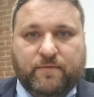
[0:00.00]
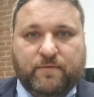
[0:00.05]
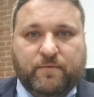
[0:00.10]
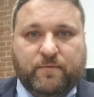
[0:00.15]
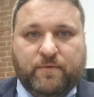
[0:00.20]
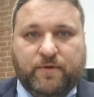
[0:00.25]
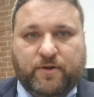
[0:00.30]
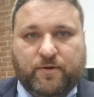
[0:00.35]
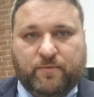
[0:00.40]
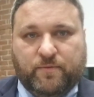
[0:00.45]

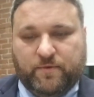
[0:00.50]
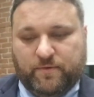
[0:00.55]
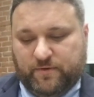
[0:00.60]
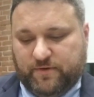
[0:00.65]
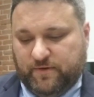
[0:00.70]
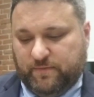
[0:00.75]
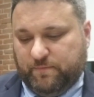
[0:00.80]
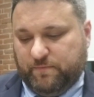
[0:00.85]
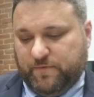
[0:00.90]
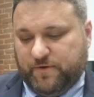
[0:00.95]
you know,
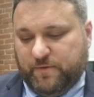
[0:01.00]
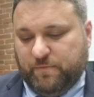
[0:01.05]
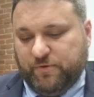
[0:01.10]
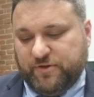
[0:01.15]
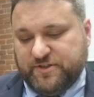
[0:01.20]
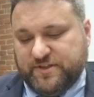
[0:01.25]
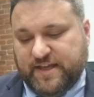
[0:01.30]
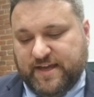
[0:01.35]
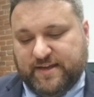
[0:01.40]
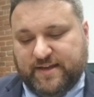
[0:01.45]
to
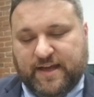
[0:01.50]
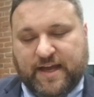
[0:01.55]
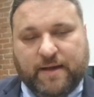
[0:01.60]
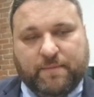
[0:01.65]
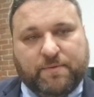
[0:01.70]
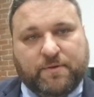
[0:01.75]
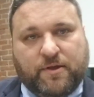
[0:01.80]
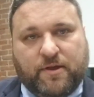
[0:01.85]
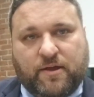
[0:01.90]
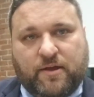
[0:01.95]
bridge that
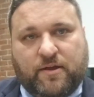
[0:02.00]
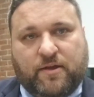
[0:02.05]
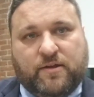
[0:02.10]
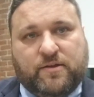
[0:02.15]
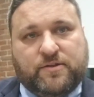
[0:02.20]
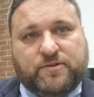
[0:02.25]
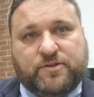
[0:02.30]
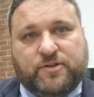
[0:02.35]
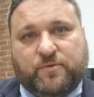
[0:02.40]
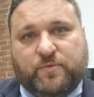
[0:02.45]
gap,
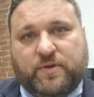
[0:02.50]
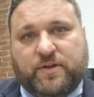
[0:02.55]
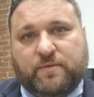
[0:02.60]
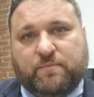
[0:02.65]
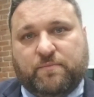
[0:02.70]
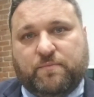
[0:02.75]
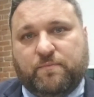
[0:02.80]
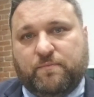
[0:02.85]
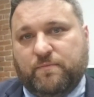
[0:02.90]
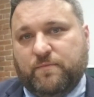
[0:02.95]
so that we
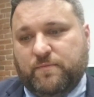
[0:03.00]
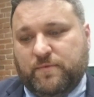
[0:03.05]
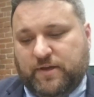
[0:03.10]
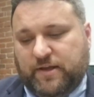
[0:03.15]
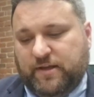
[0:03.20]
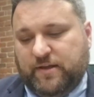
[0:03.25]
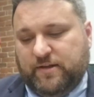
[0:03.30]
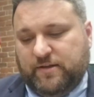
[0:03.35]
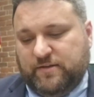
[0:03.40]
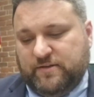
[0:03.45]
can
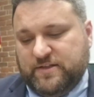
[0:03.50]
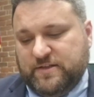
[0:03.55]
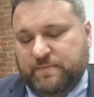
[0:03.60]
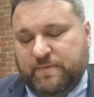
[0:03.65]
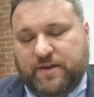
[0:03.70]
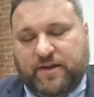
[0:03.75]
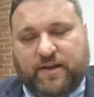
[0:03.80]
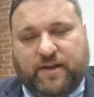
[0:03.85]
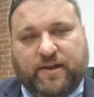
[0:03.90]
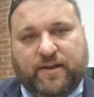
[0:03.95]

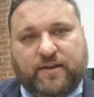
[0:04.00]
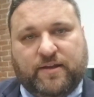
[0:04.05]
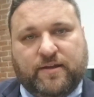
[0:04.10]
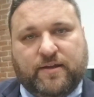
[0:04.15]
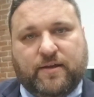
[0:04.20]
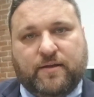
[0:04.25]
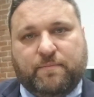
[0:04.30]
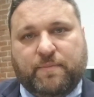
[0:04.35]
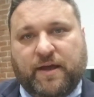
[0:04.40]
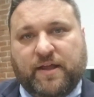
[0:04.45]
submit
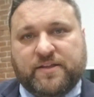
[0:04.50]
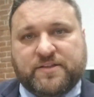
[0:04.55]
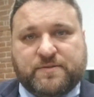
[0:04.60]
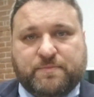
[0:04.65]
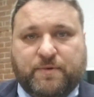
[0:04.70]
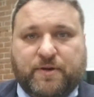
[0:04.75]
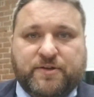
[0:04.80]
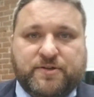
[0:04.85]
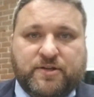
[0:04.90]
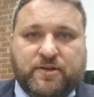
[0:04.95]
a
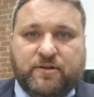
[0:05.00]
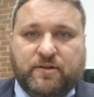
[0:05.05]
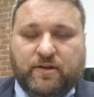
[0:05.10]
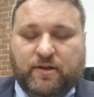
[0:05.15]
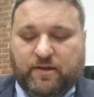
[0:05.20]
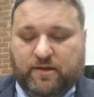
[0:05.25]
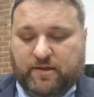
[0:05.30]
balanced budget.